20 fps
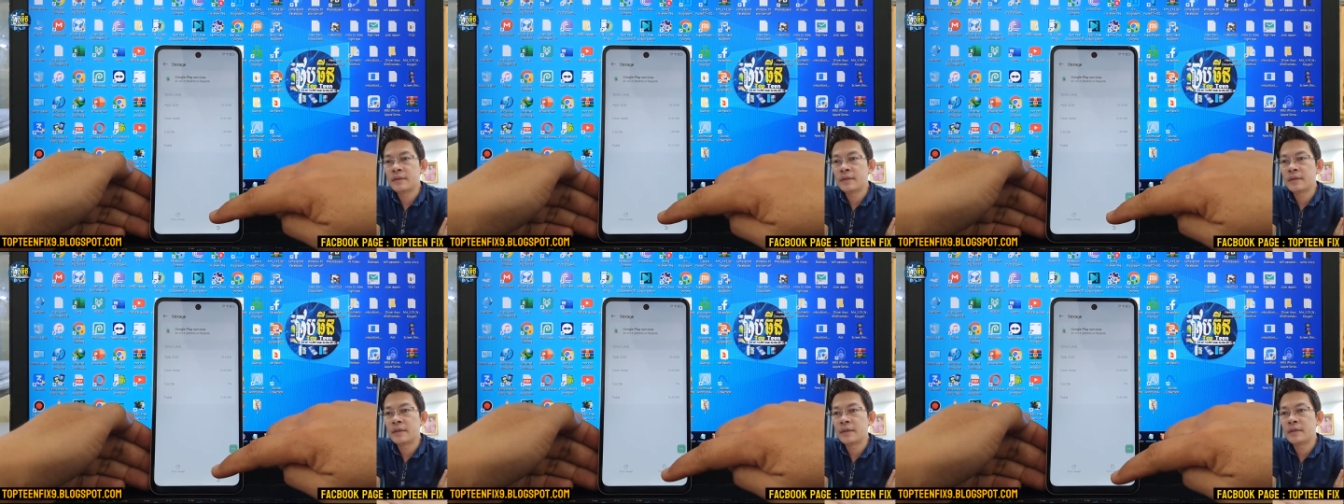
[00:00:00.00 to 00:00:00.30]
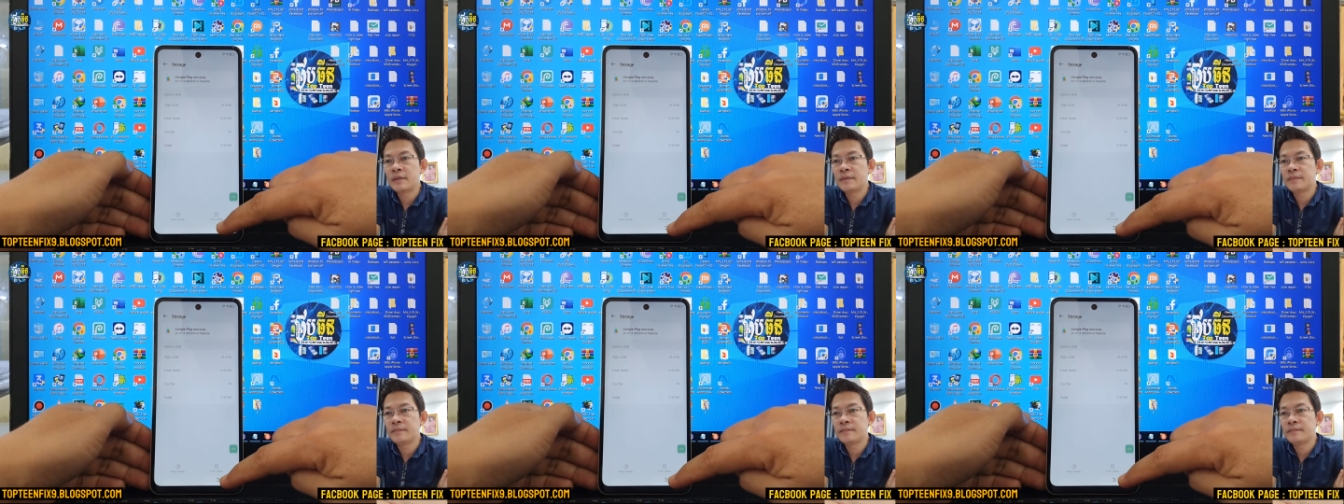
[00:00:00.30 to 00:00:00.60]

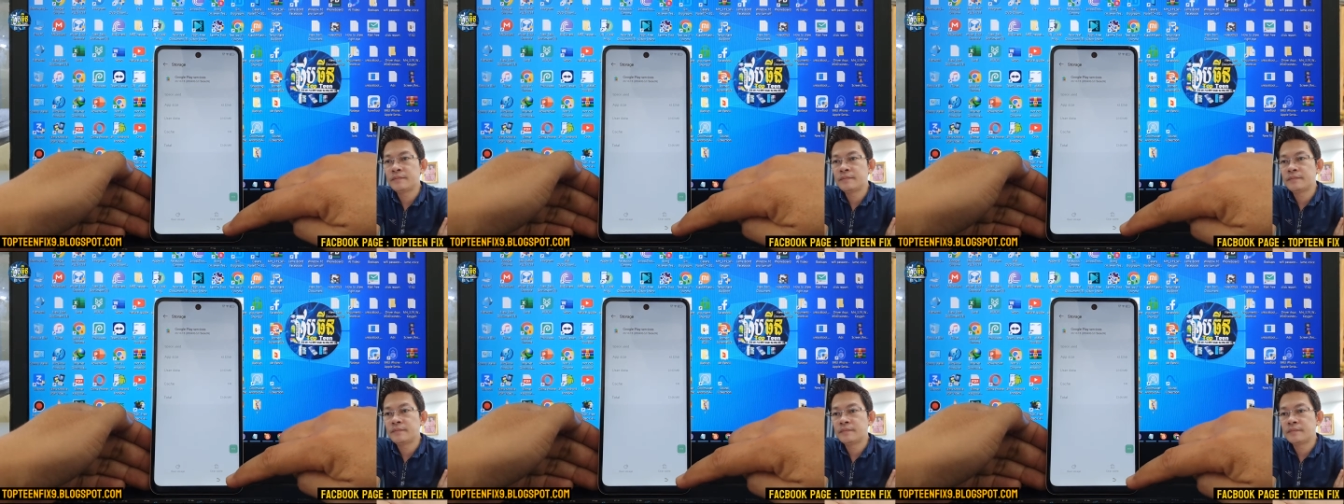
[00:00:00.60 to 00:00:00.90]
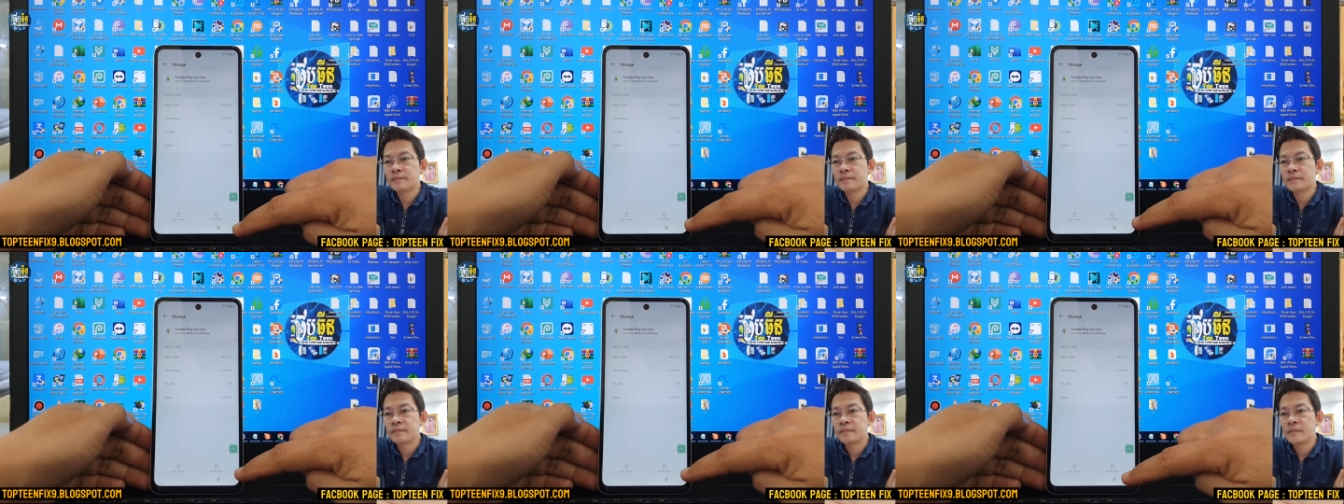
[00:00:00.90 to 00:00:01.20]
okay
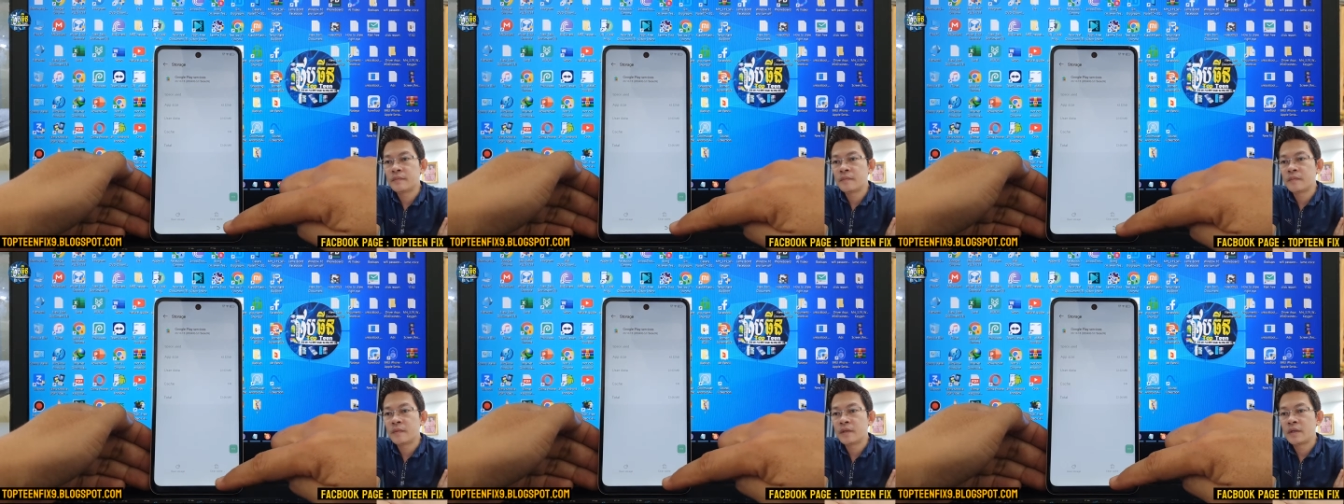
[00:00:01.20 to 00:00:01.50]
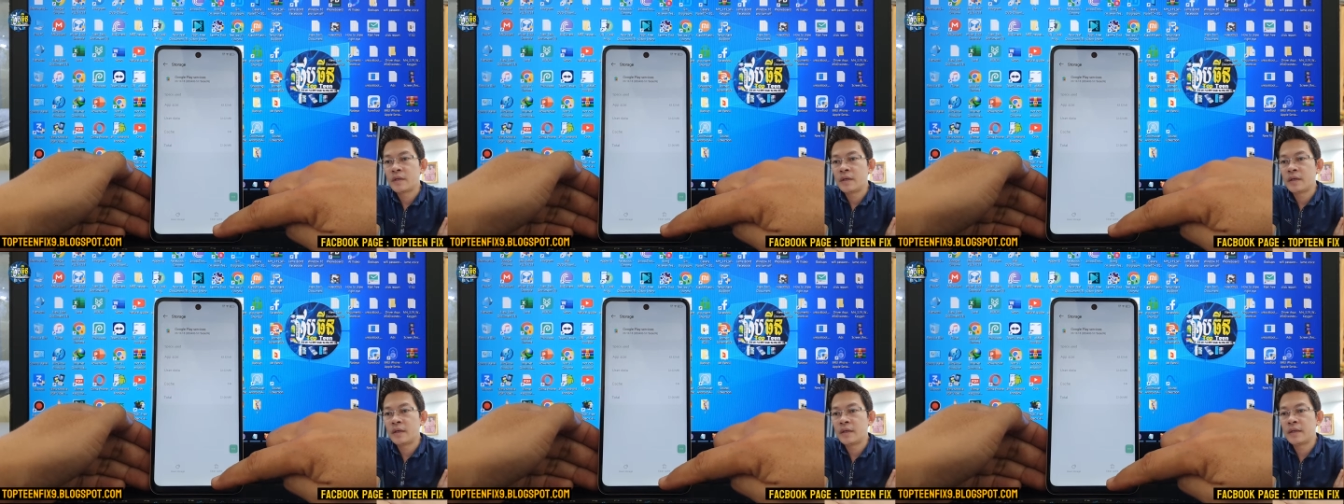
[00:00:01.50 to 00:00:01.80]

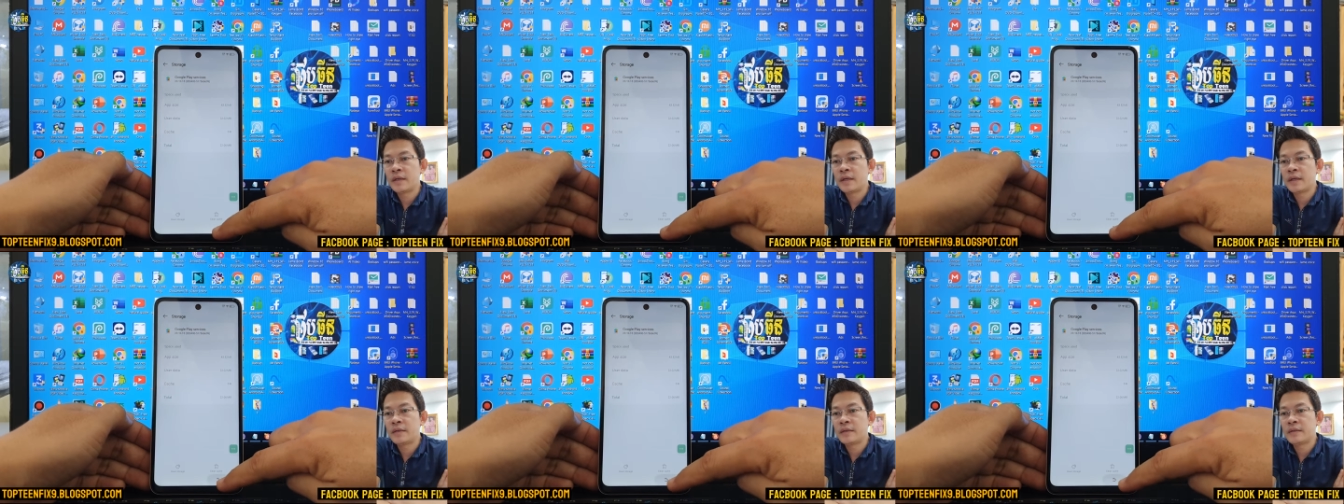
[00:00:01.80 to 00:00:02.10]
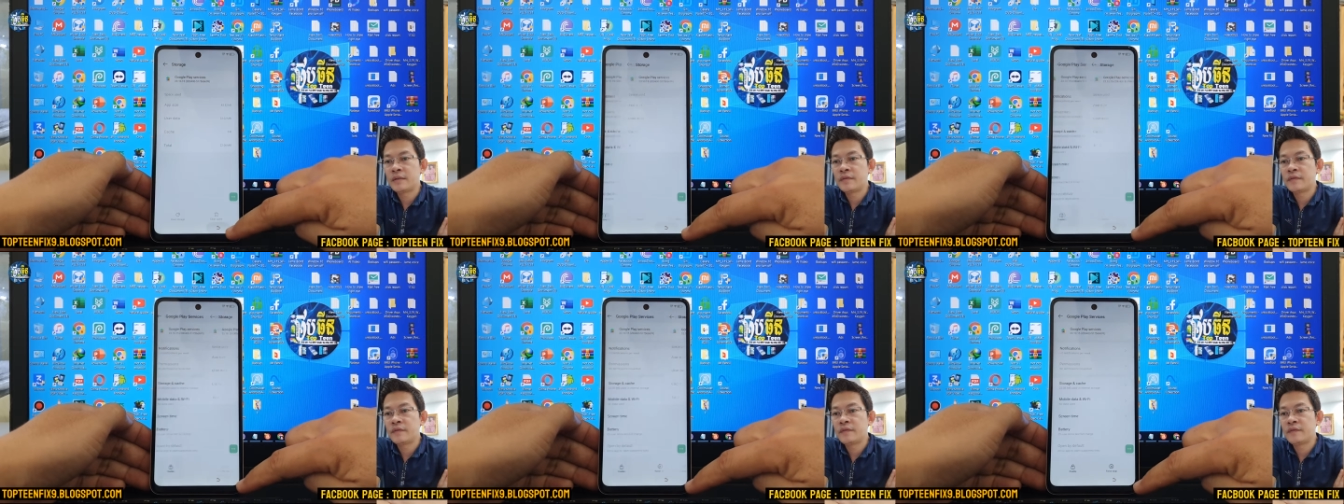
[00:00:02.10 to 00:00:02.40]
and
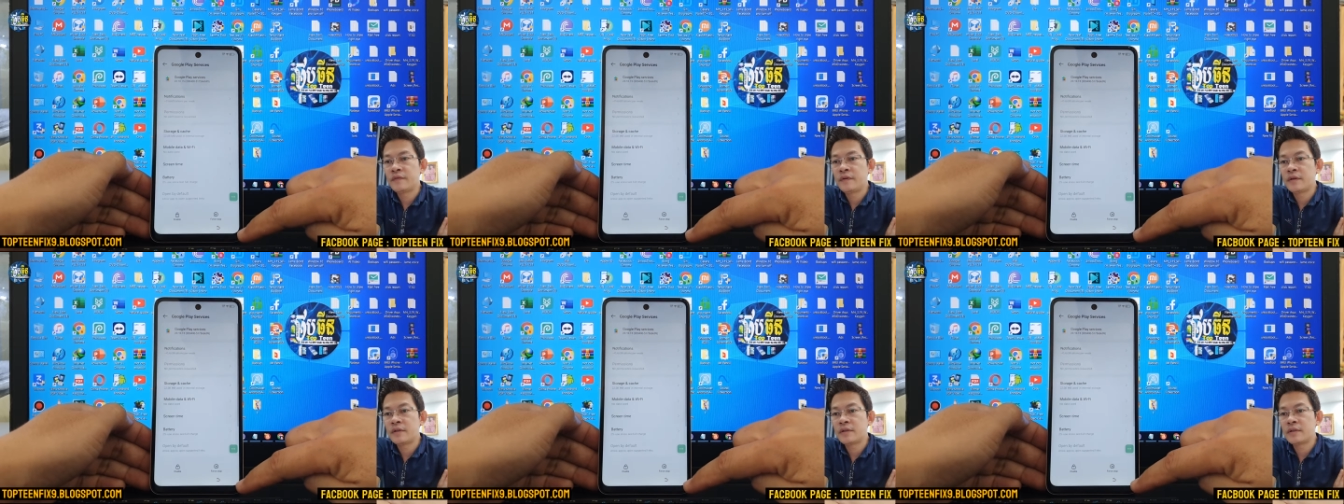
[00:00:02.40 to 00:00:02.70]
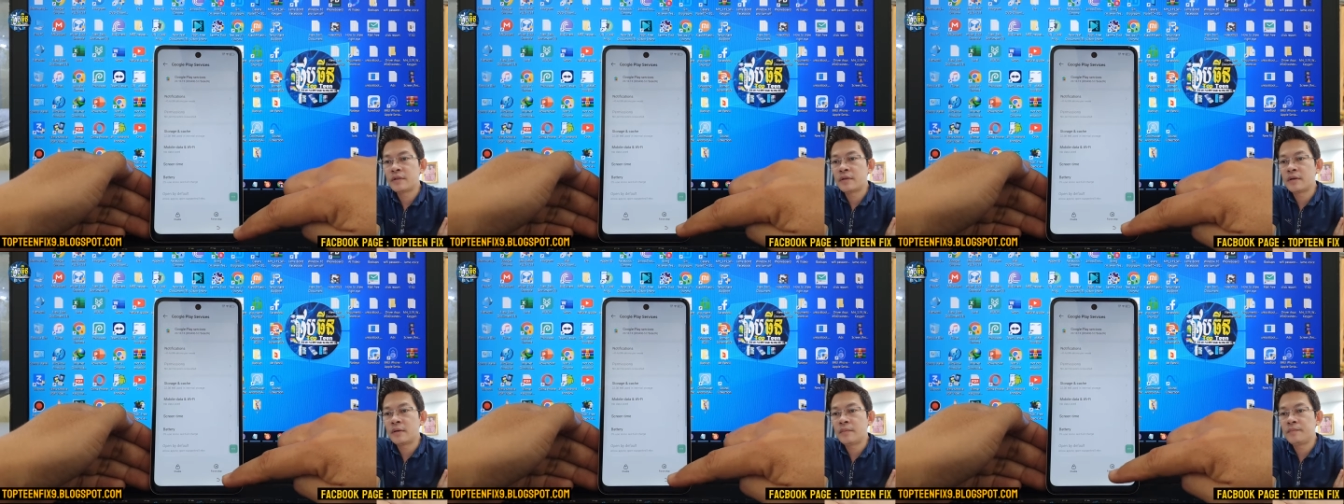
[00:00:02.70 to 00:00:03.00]
then First
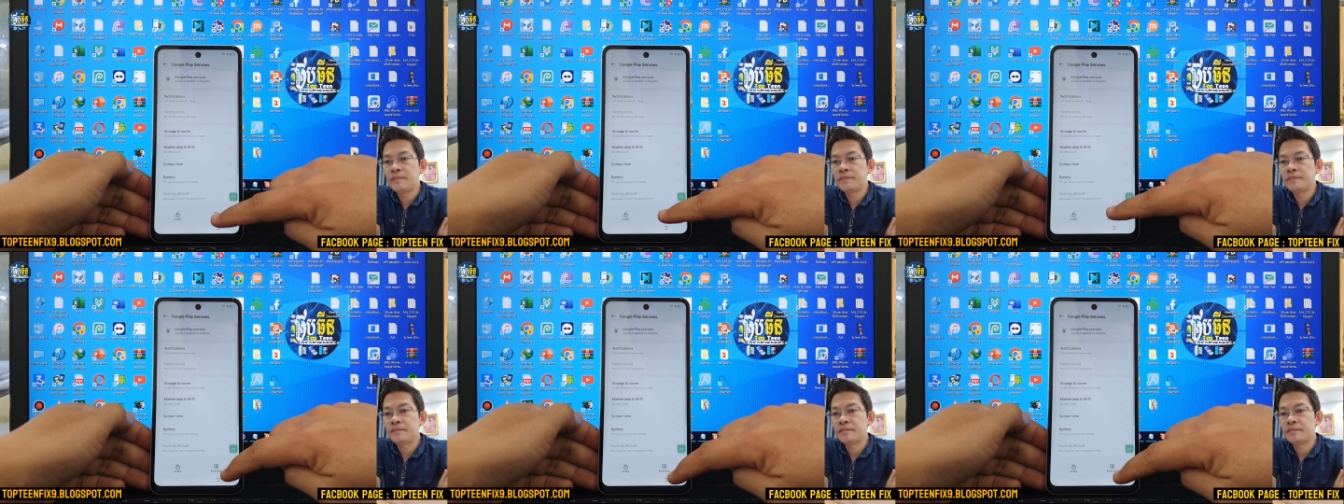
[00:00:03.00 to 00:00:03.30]
stop